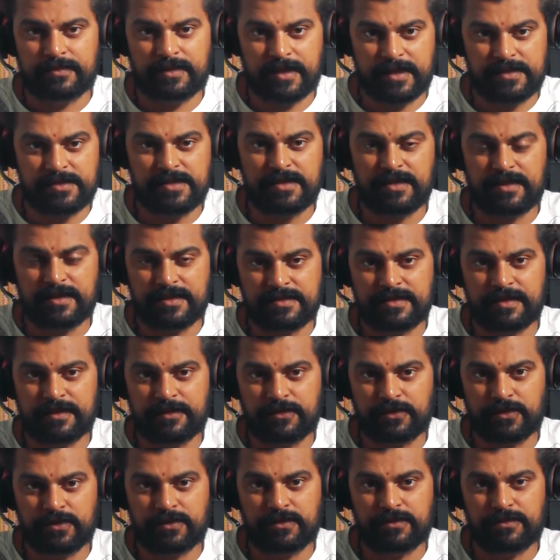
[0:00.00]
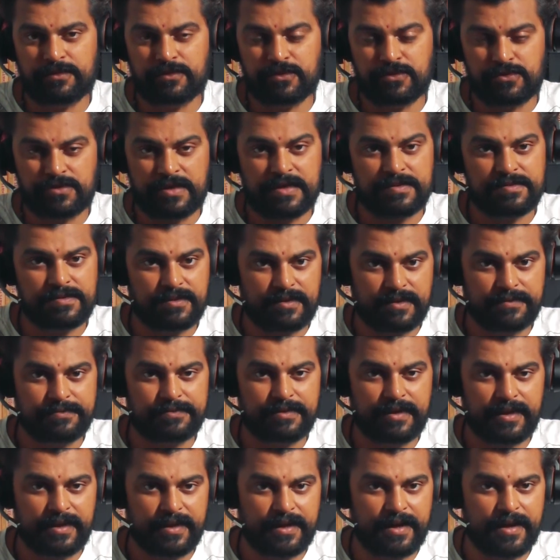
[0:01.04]
touching is it to sensitive
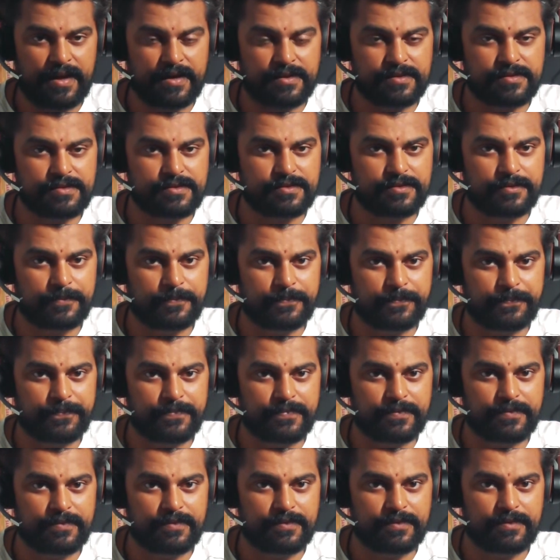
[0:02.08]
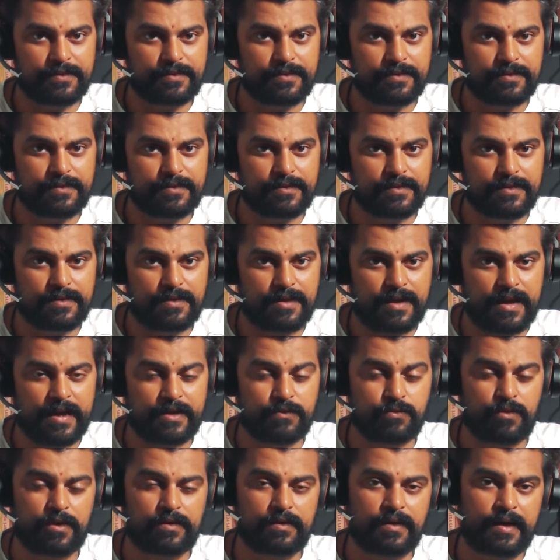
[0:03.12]
areas?
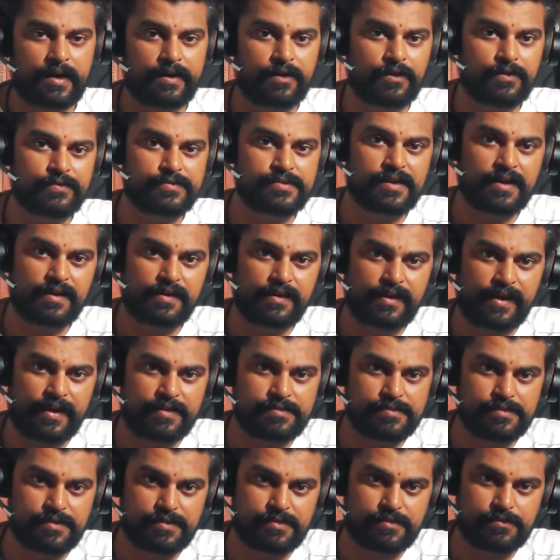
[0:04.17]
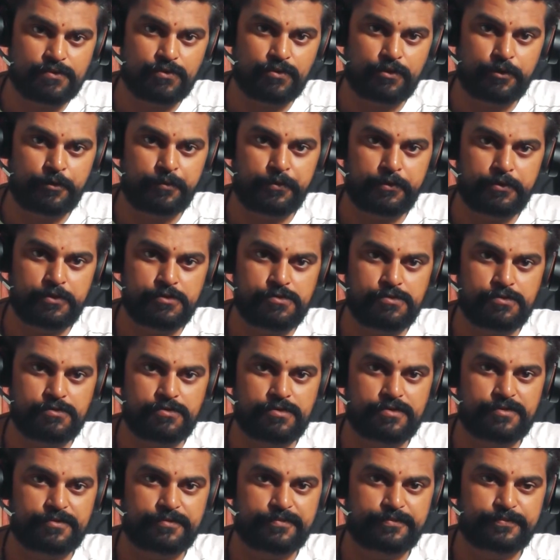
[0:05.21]
And what kind of skin cancers could it
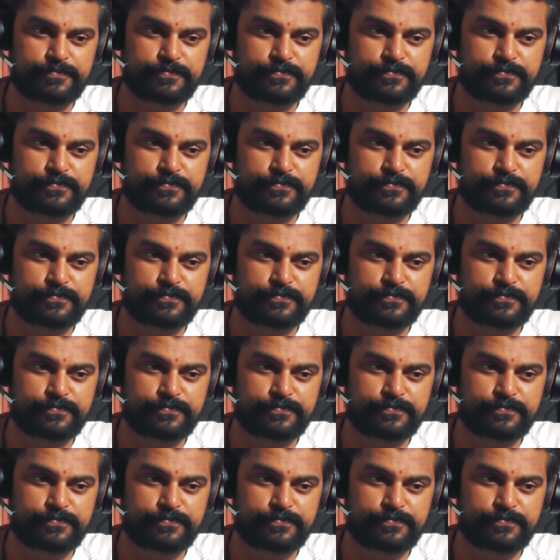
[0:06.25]
produce?